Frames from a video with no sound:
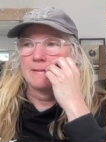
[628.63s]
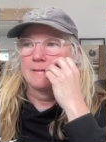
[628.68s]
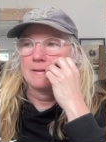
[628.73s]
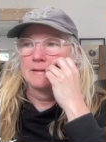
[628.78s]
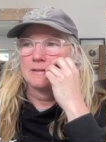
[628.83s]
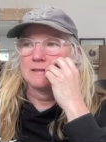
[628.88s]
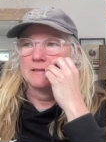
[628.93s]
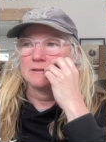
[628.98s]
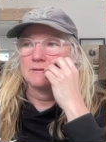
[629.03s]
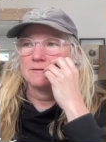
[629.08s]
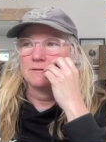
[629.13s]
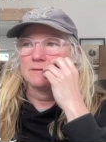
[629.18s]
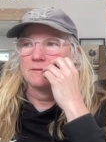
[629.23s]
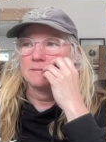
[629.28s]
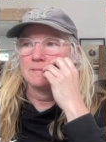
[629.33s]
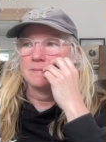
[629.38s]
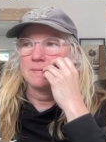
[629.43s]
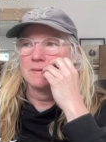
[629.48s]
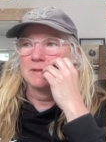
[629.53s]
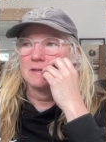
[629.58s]
this is
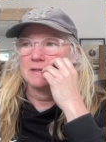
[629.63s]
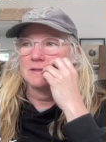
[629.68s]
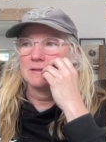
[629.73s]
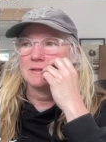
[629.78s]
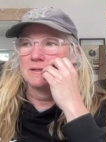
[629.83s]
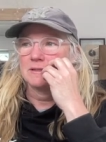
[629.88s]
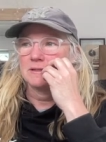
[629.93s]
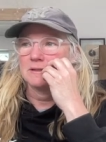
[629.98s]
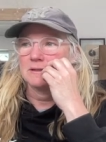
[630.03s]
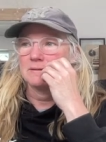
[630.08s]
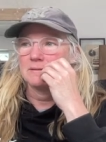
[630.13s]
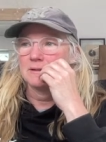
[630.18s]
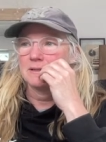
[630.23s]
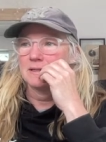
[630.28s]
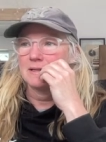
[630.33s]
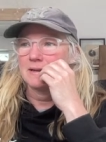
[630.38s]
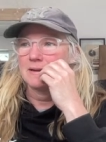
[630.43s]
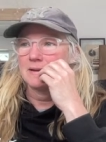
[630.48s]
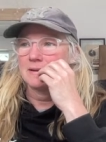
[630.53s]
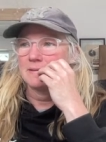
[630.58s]
from, let's just look at
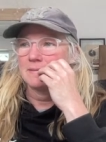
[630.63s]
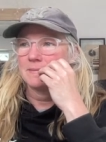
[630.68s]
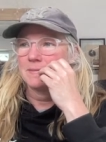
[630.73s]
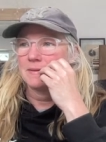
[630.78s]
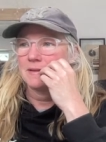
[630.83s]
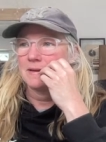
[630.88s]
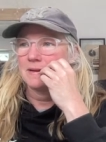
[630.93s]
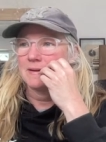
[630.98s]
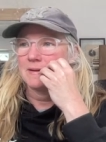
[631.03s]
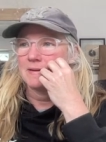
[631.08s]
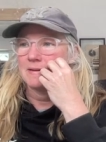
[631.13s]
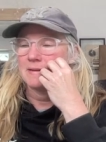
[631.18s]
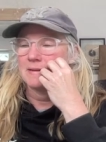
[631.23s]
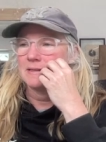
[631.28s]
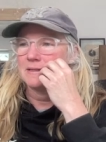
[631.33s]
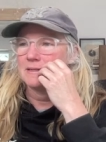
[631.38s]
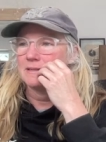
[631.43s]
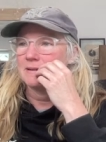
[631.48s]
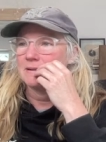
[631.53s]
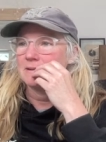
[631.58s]
what they
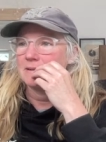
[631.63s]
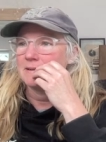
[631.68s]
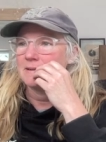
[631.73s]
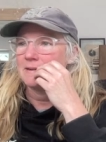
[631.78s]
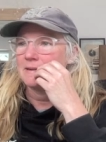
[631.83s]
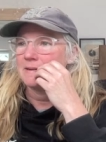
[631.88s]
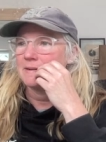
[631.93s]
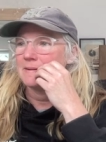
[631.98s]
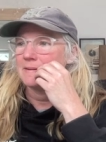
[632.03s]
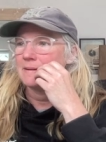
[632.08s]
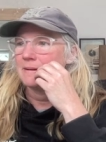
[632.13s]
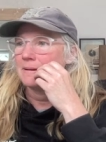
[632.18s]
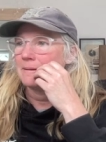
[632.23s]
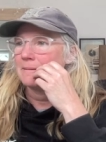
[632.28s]
detail in here.